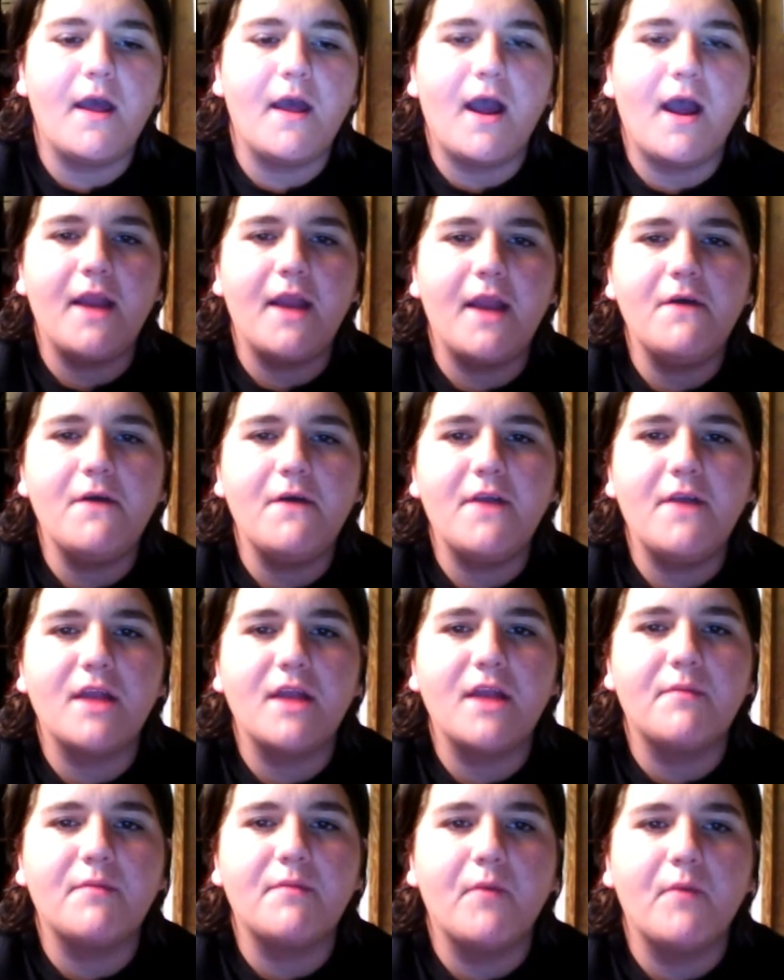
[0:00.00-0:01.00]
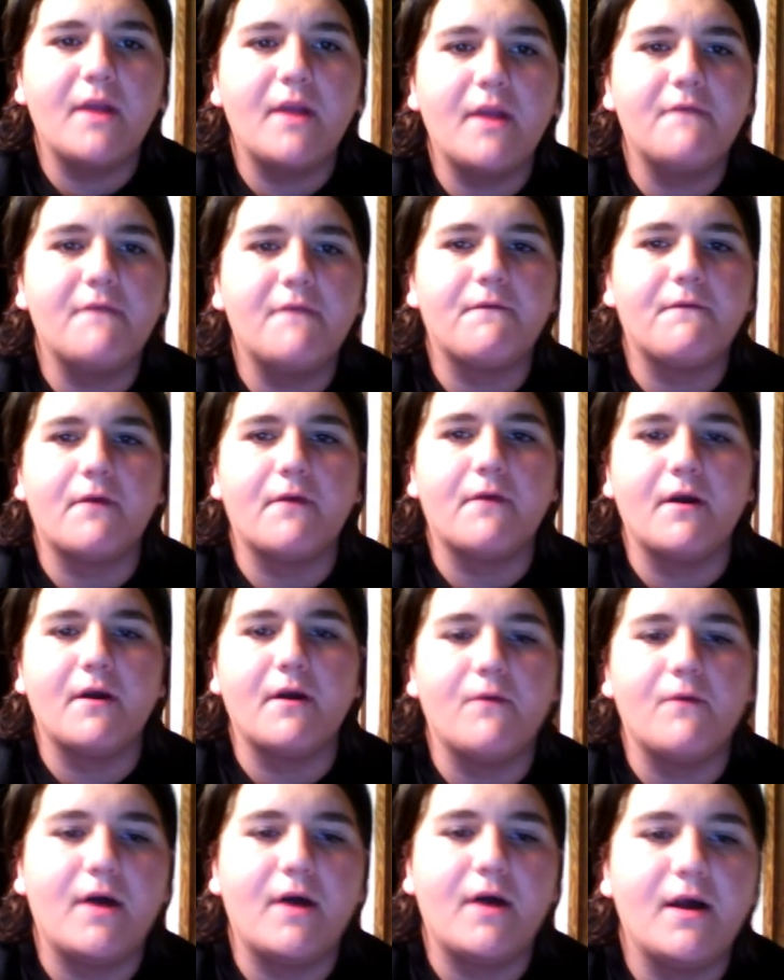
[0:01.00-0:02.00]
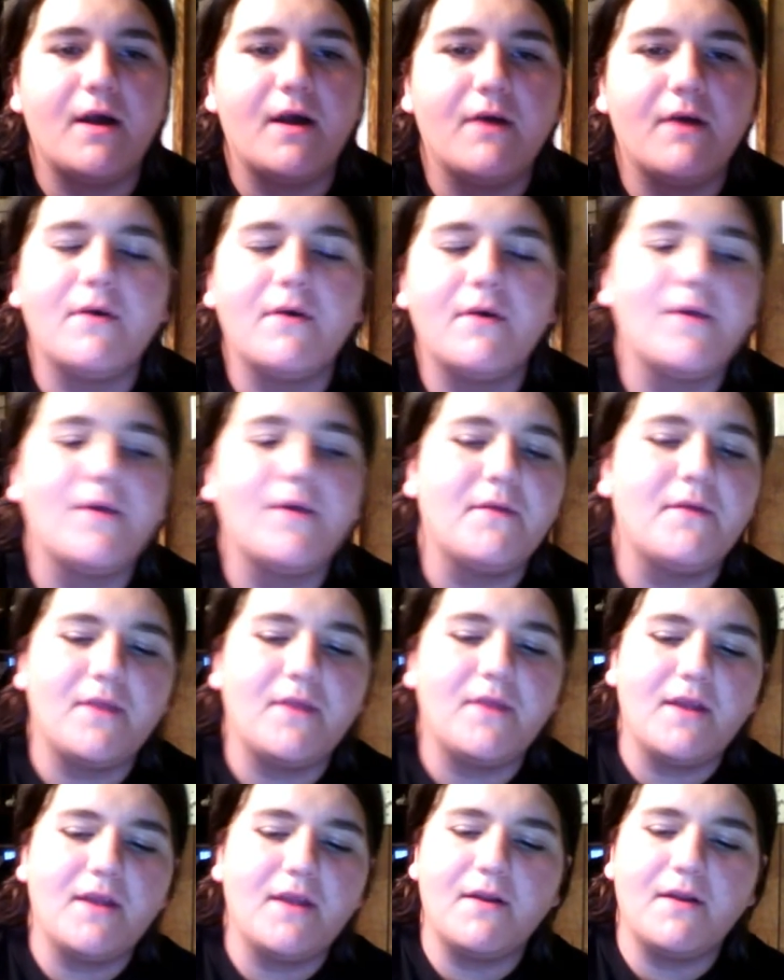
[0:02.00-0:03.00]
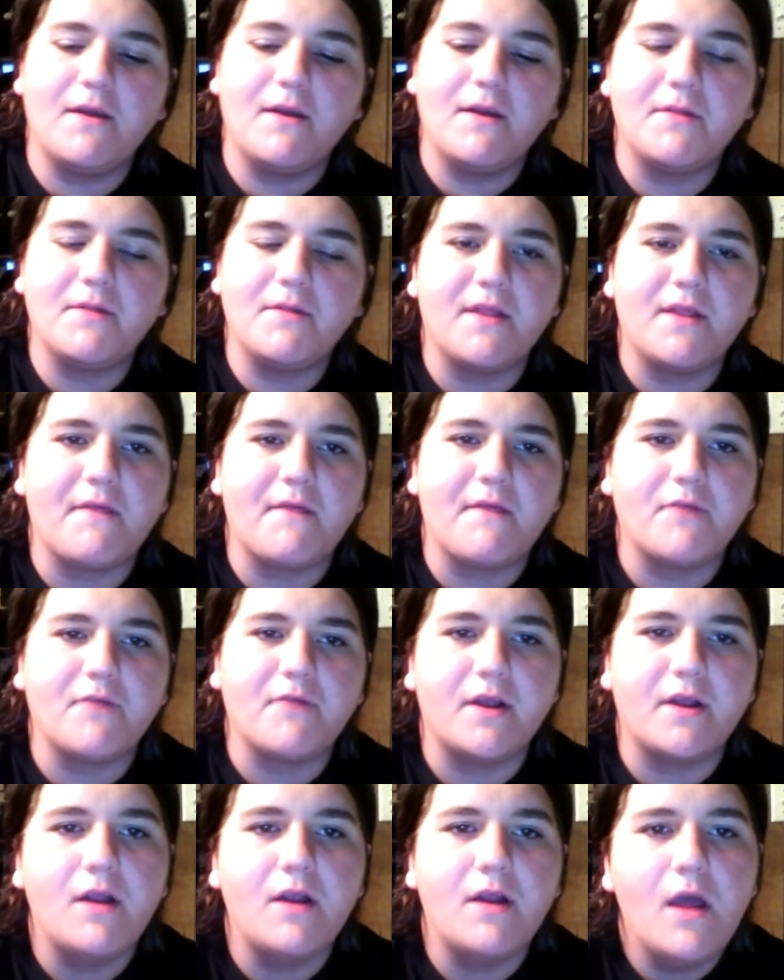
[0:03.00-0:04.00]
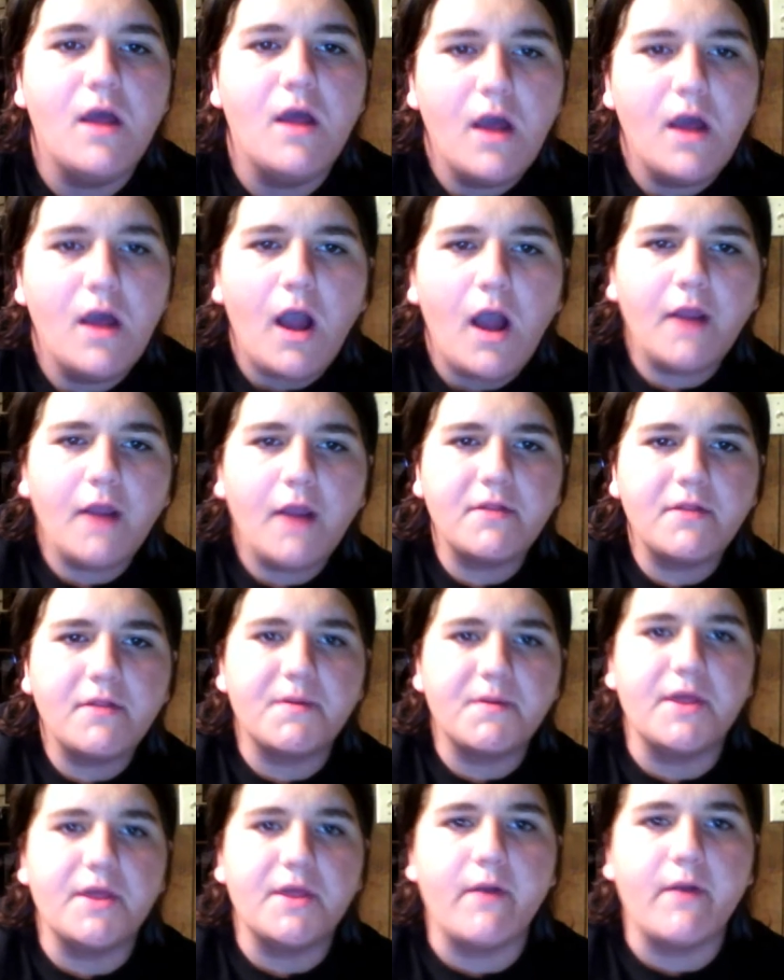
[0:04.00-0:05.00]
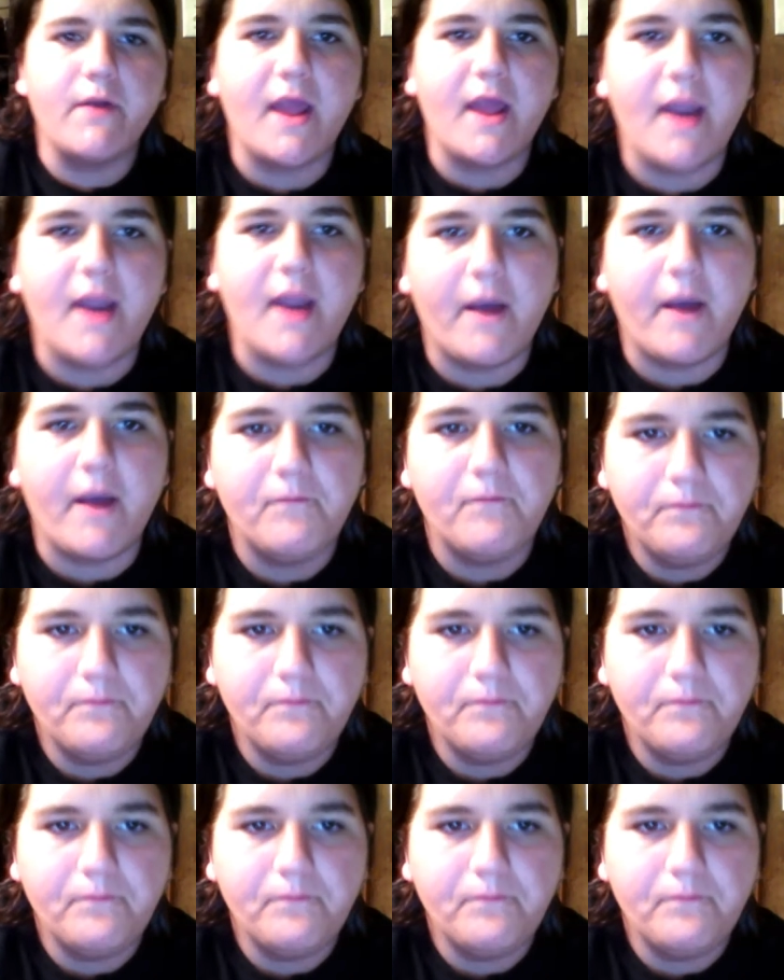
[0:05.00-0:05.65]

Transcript: I know you guys have been waiting for a while. Oh, you know what? No, we'll save that for later. I'm gonna do some Q&A now.